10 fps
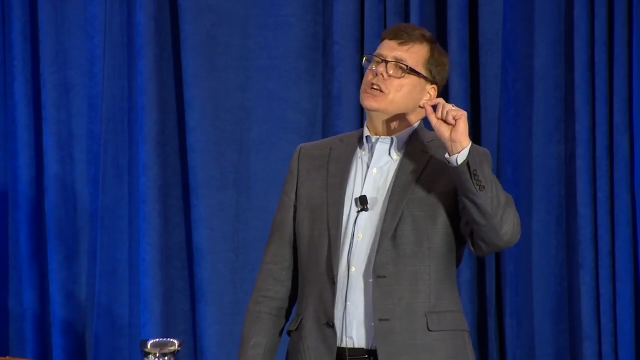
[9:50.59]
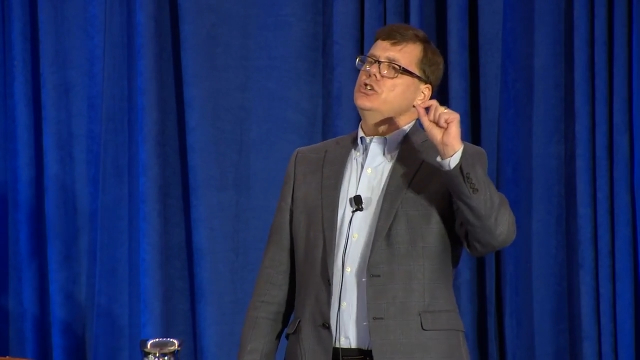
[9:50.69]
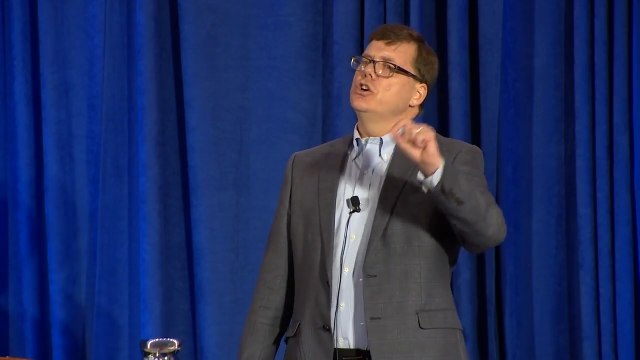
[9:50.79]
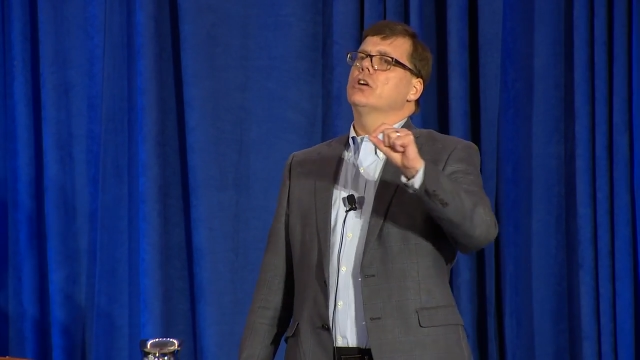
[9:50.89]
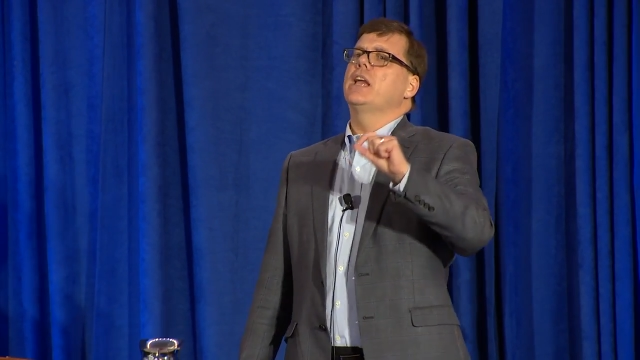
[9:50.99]

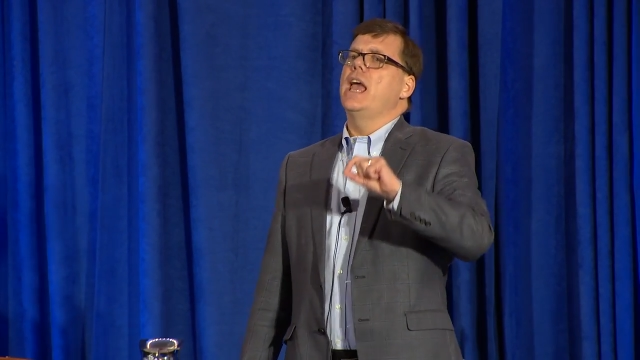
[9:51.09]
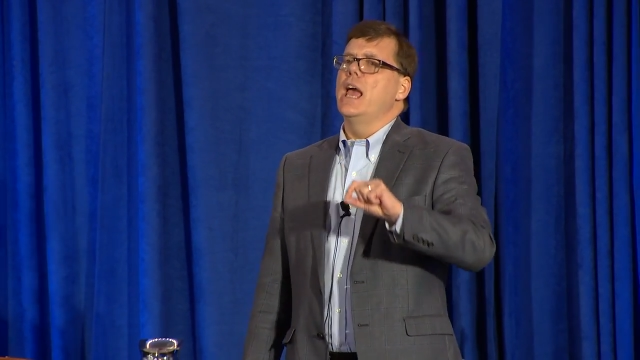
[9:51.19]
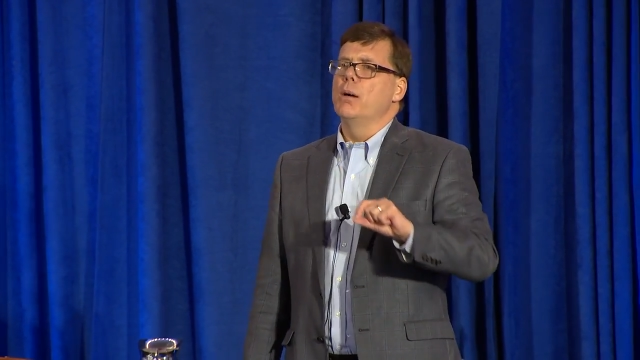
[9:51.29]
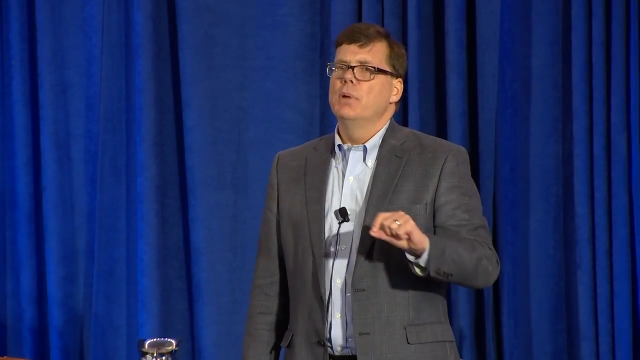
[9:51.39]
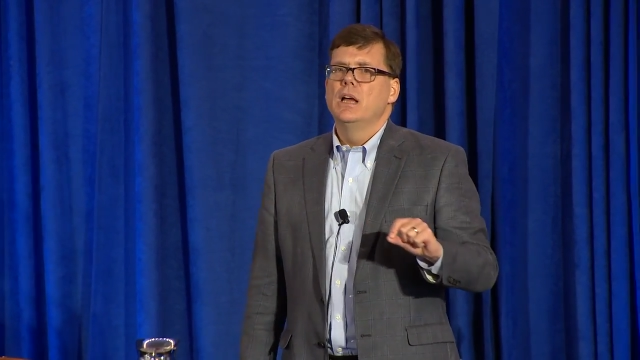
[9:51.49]

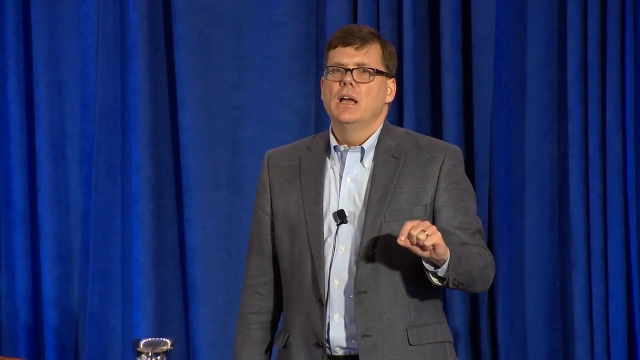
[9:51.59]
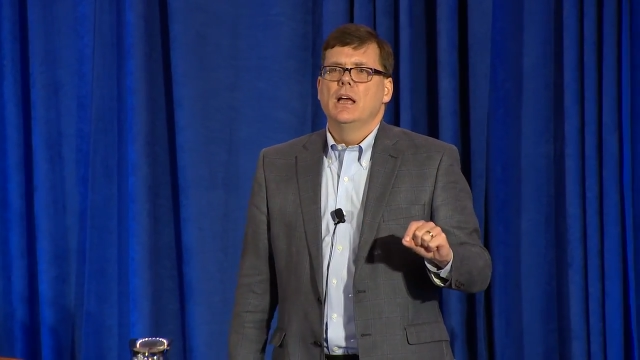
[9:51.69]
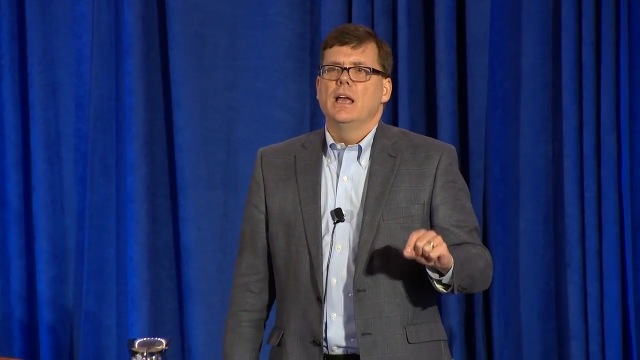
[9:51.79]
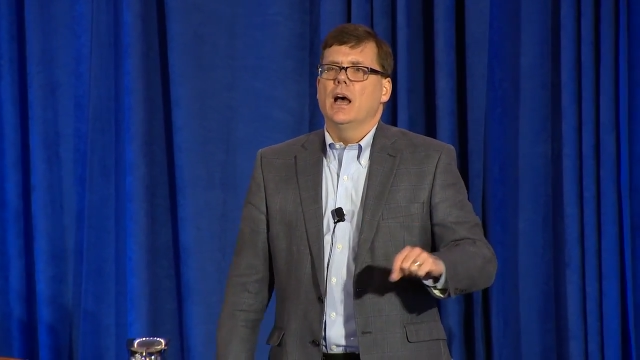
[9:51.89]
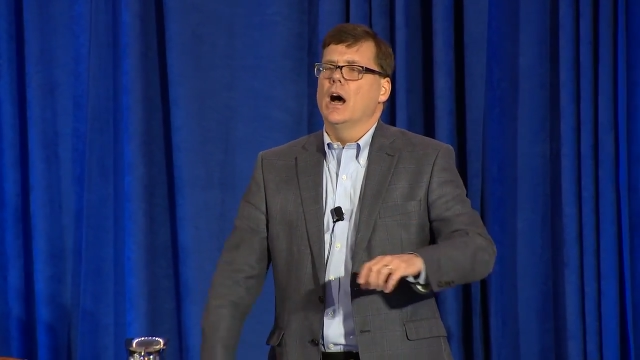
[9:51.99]
DERCAM
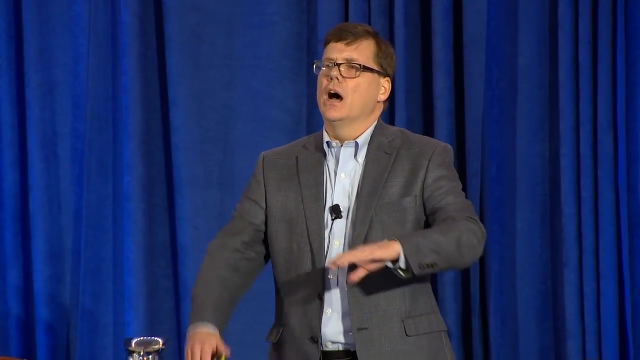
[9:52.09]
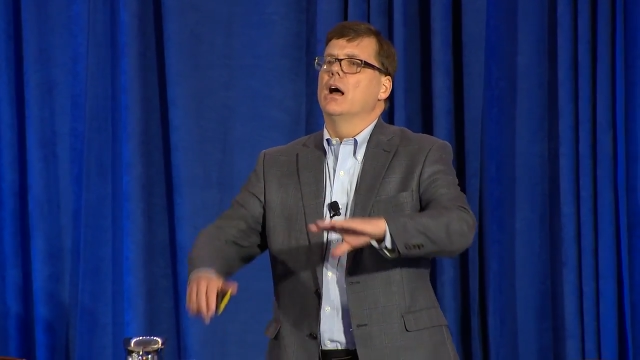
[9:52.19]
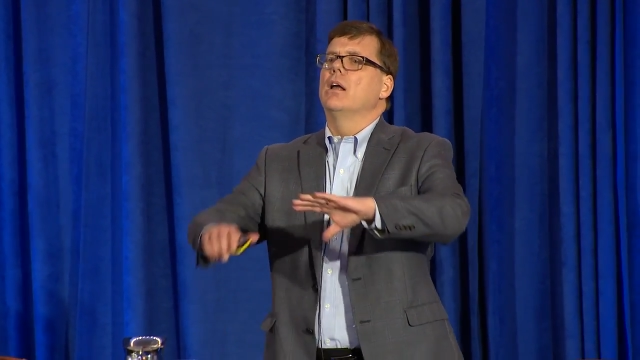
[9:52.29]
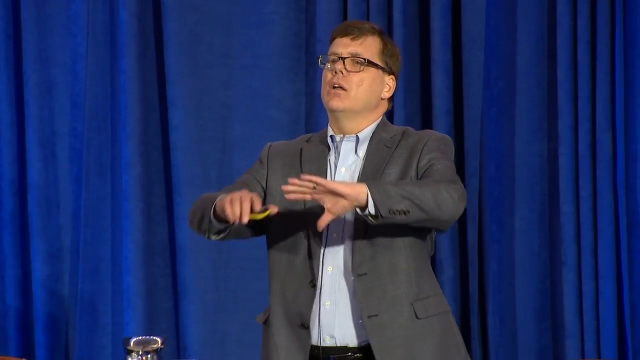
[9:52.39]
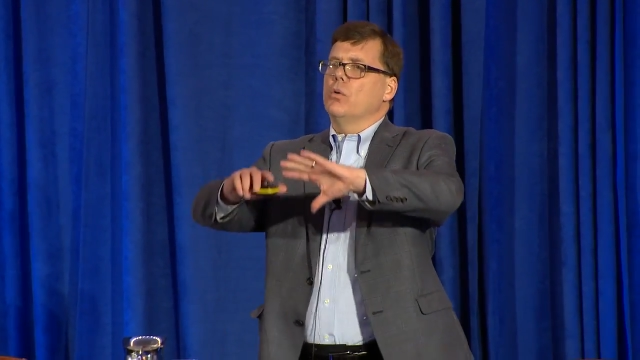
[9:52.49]

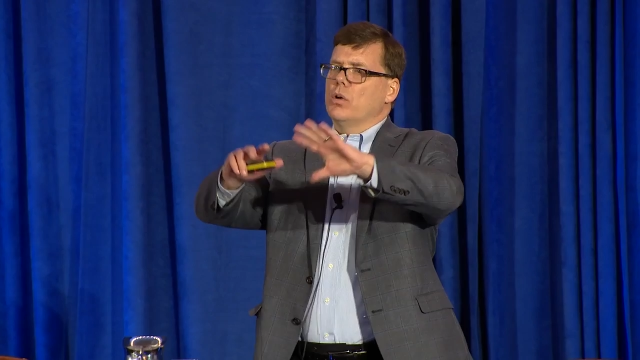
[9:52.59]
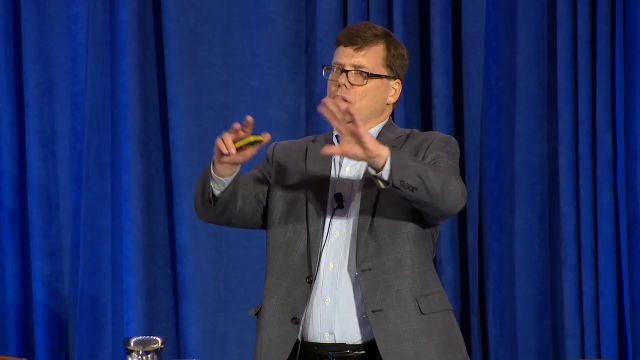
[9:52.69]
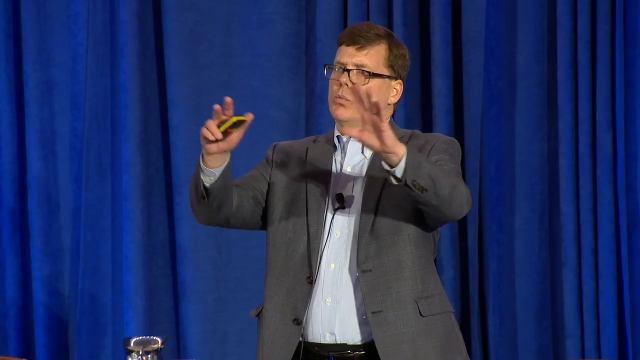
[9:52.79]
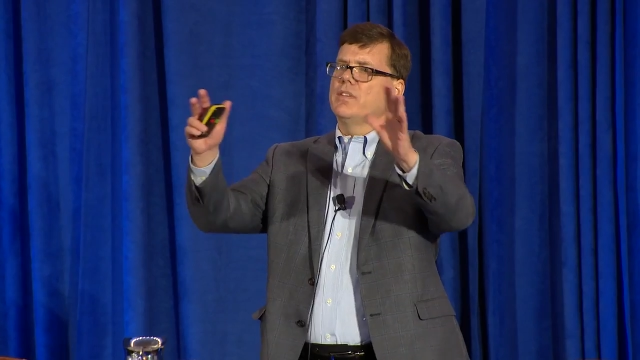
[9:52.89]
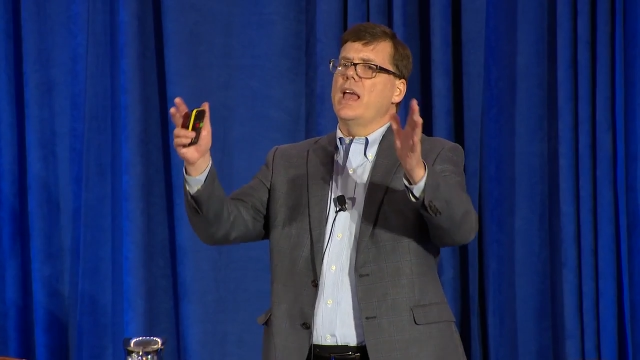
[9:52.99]
was